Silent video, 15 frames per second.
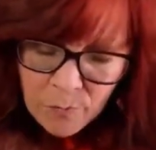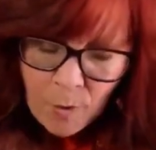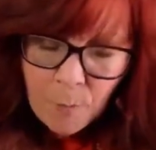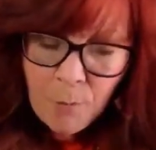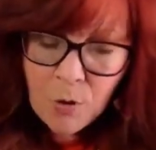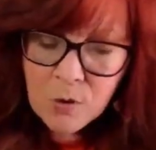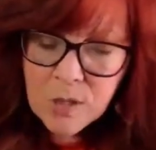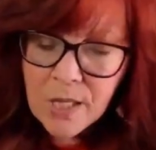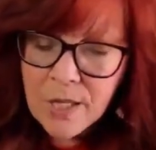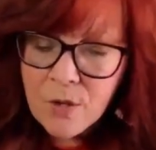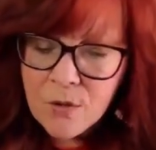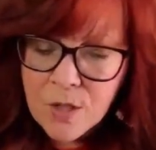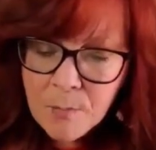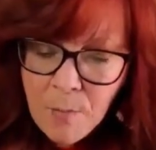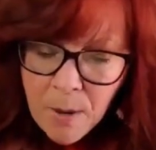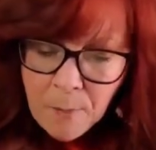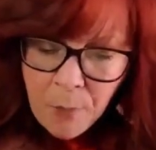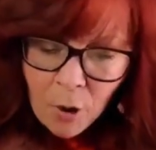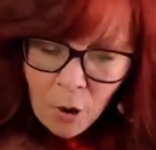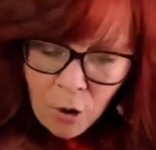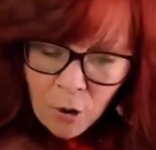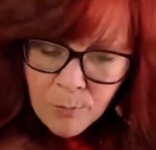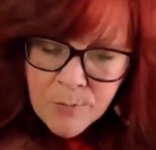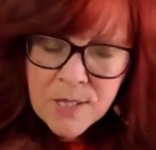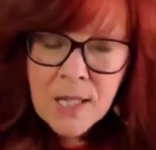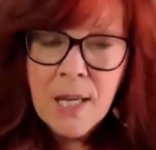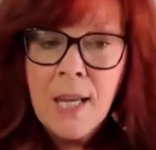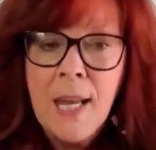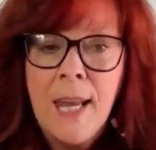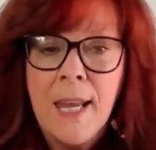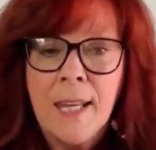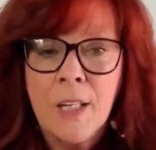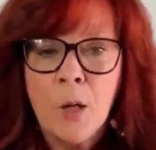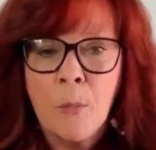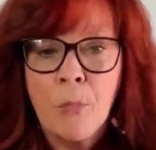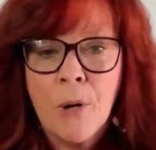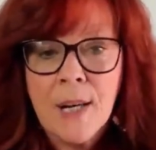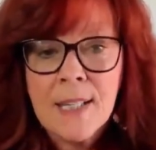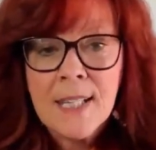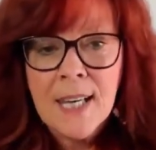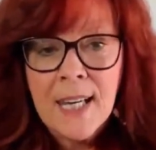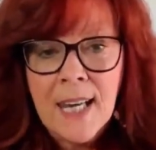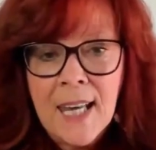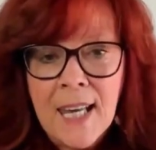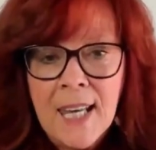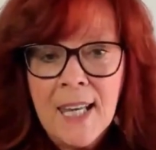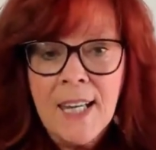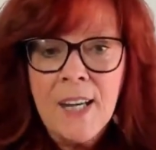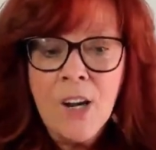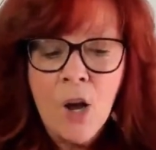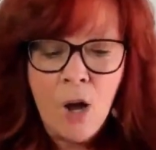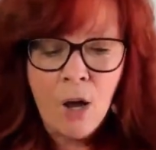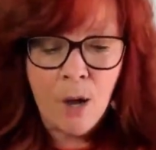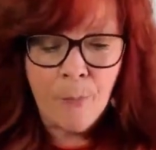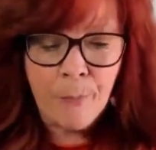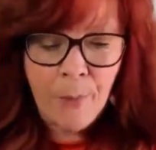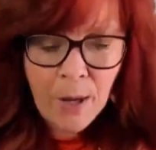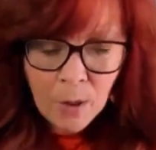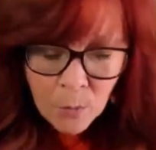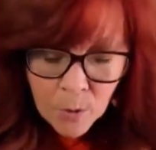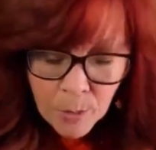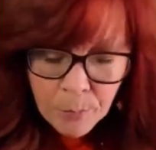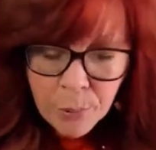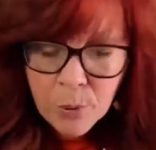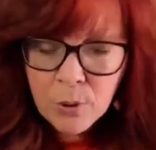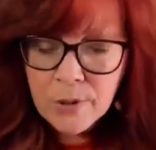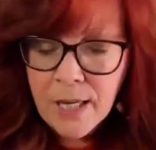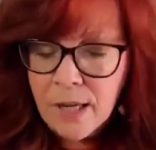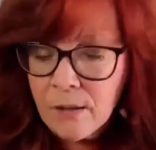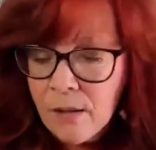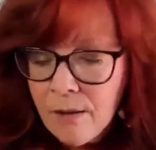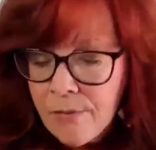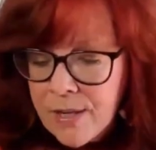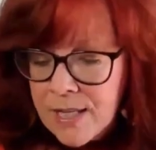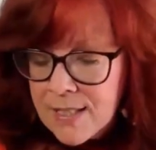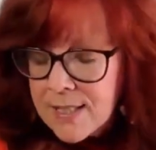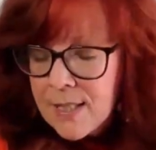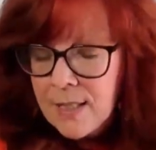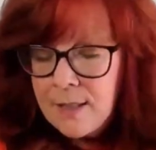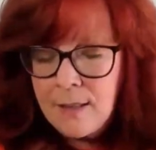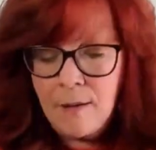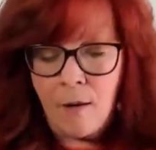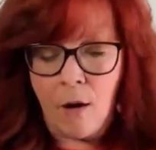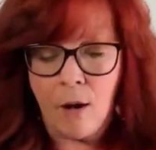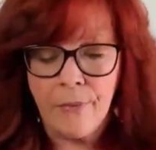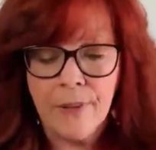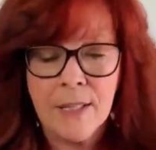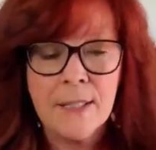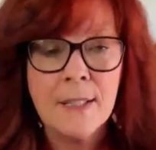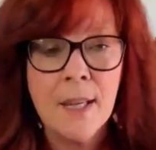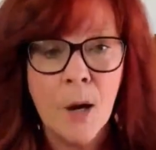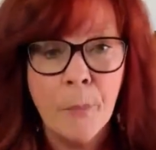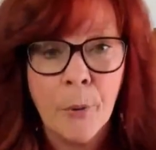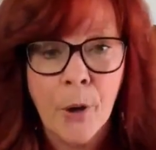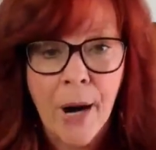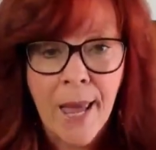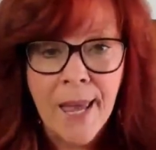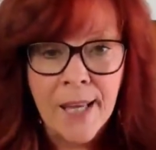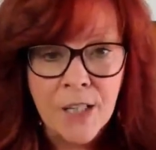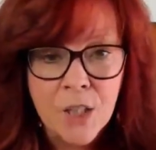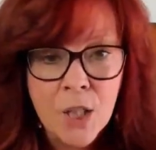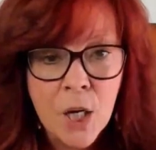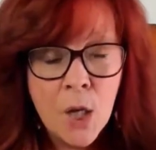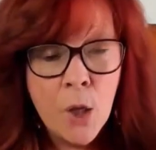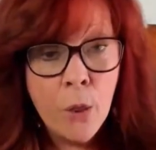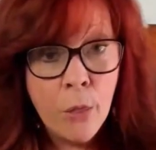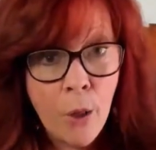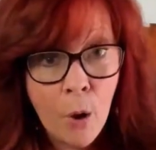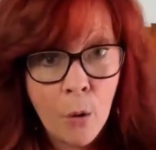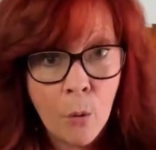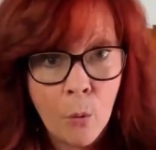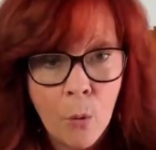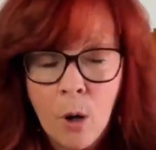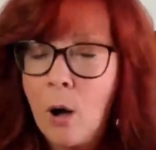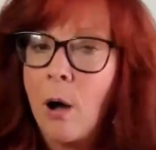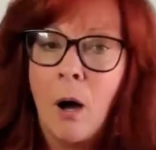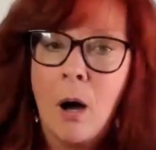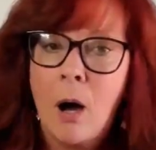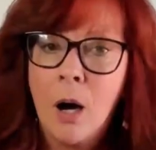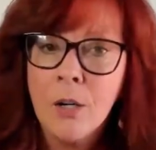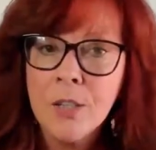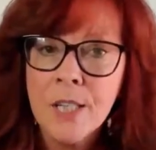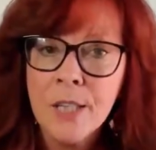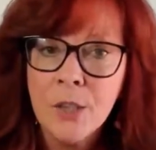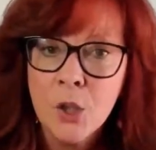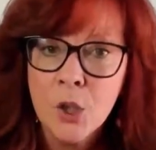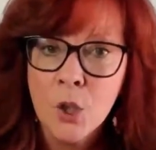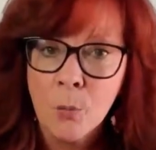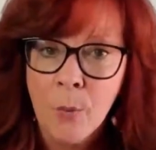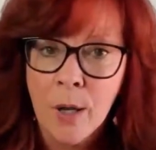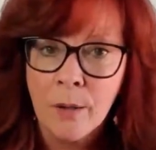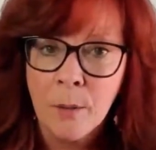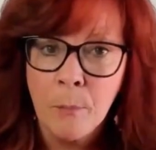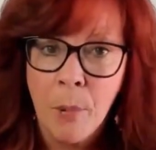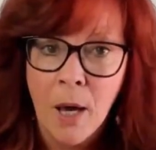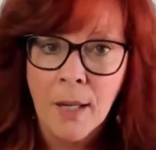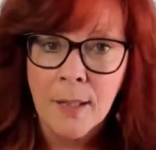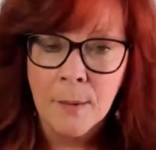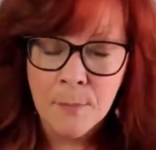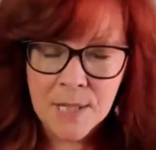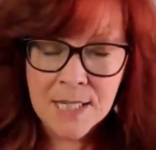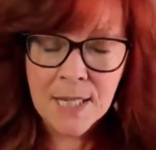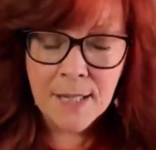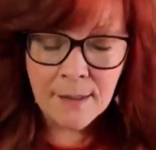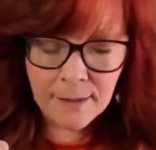Mostly using my palms, and then pressing in and up. I don't want to pull down on this upper edge, though our signature rounded bottoms,